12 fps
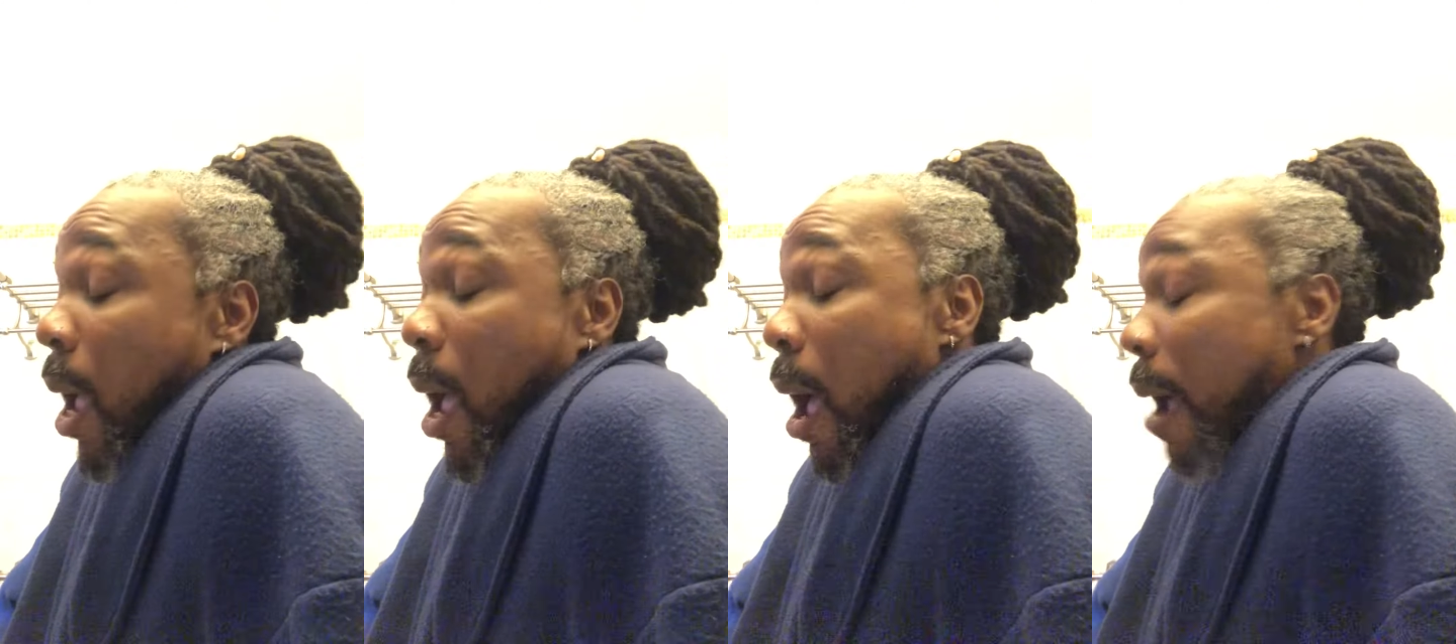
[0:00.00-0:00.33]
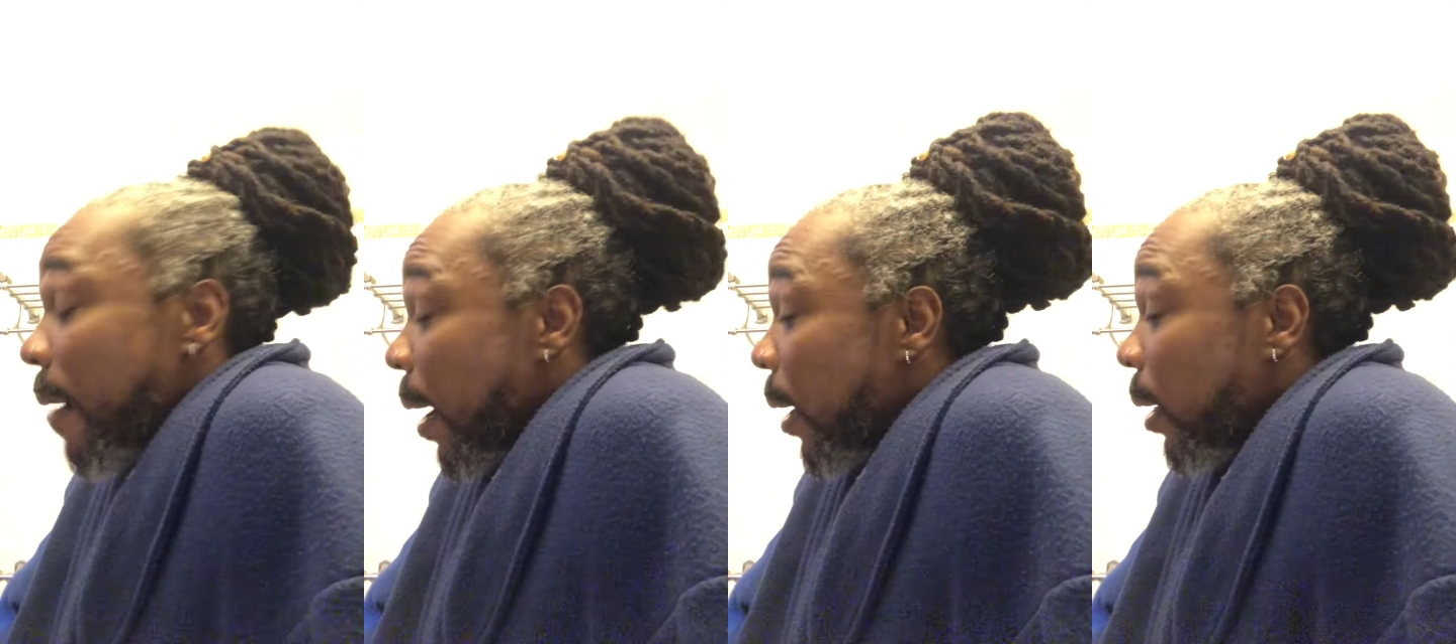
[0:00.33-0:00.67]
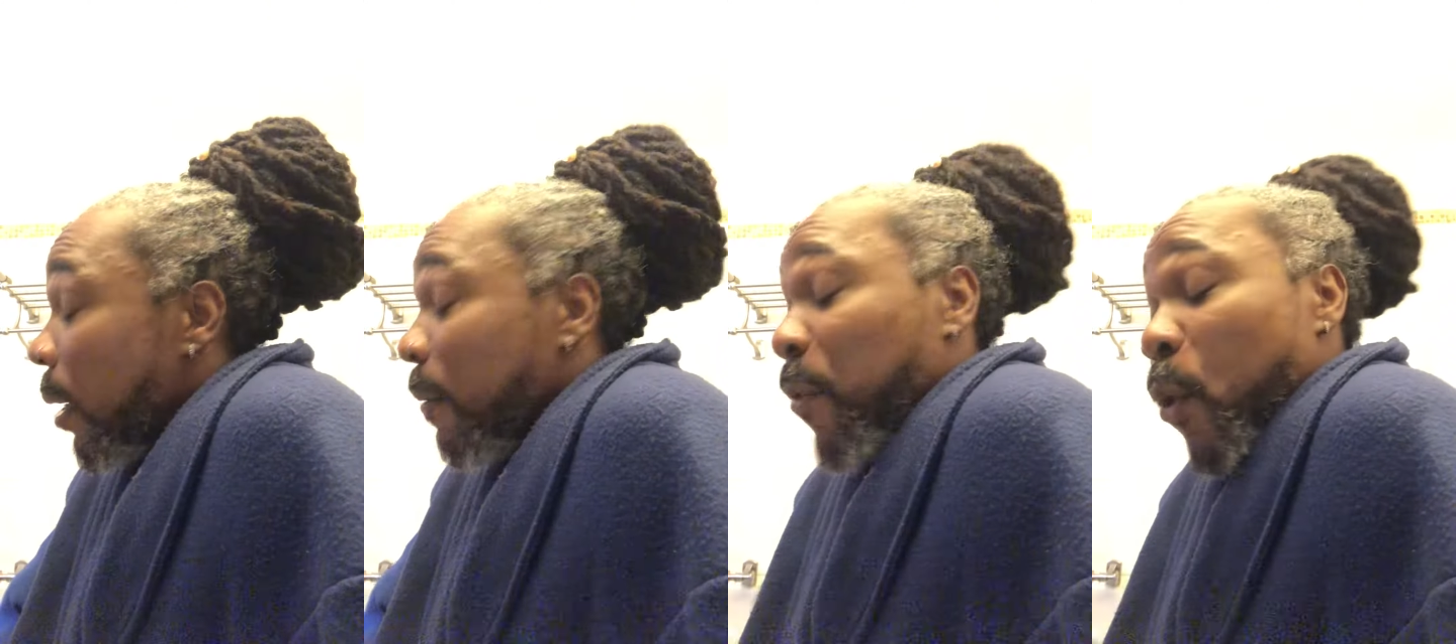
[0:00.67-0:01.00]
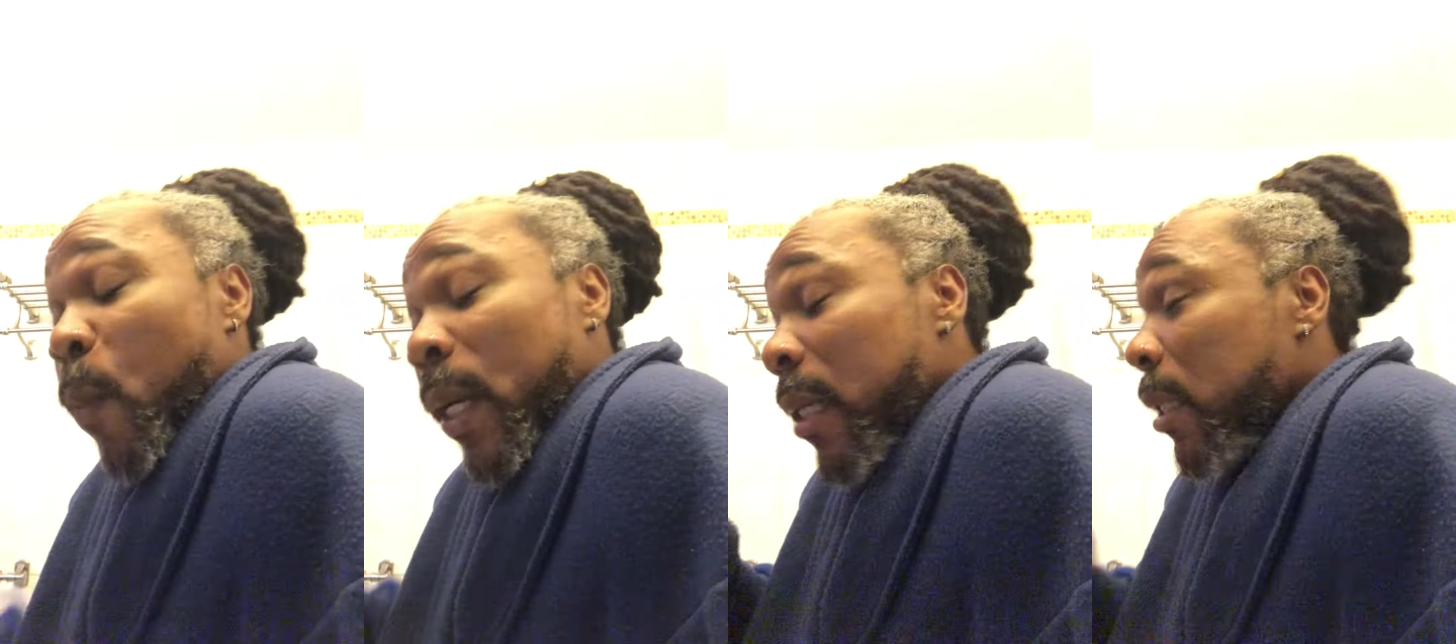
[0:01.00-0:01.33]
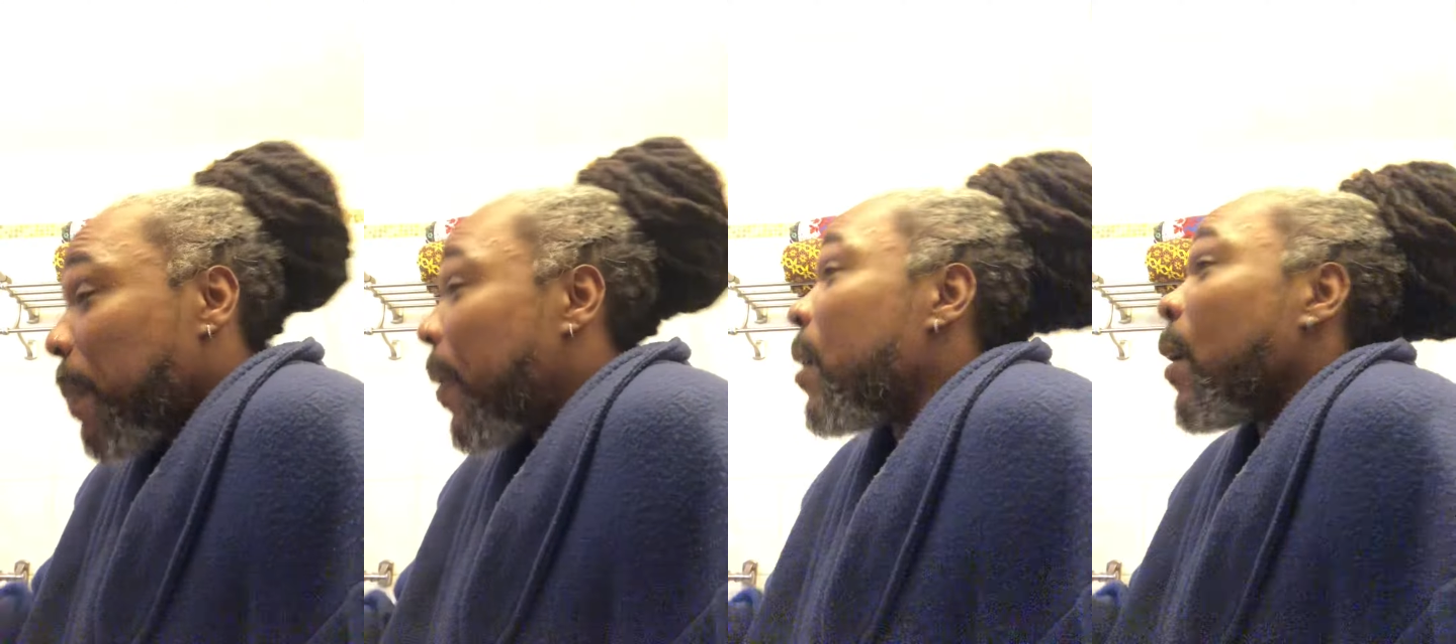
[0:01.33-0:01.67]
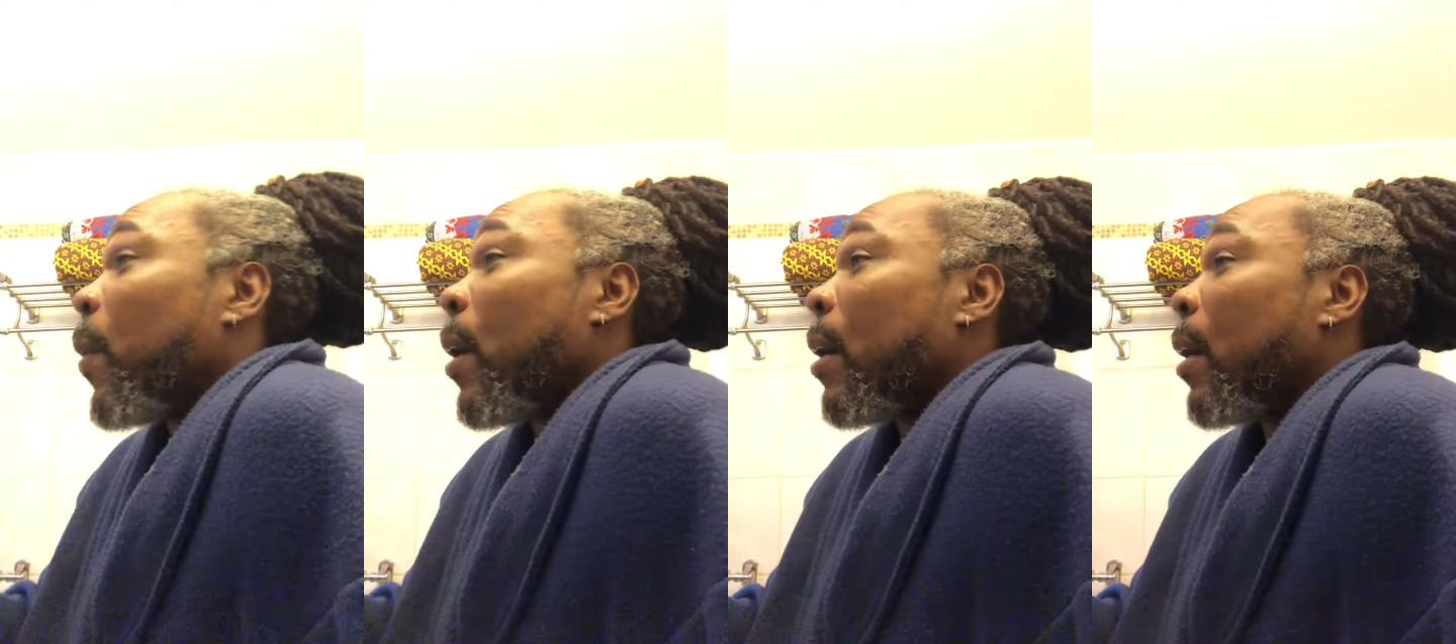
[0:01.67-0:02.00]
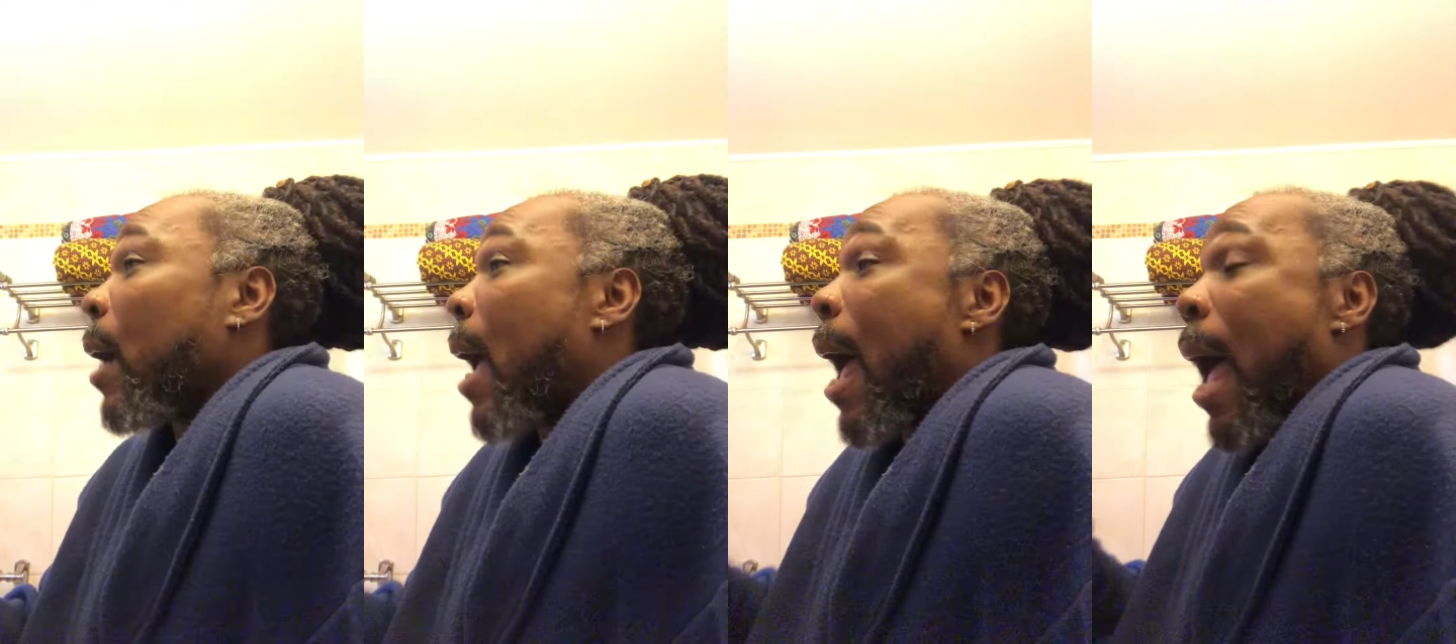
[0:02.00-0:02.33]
All right, if you're willing to put in the work,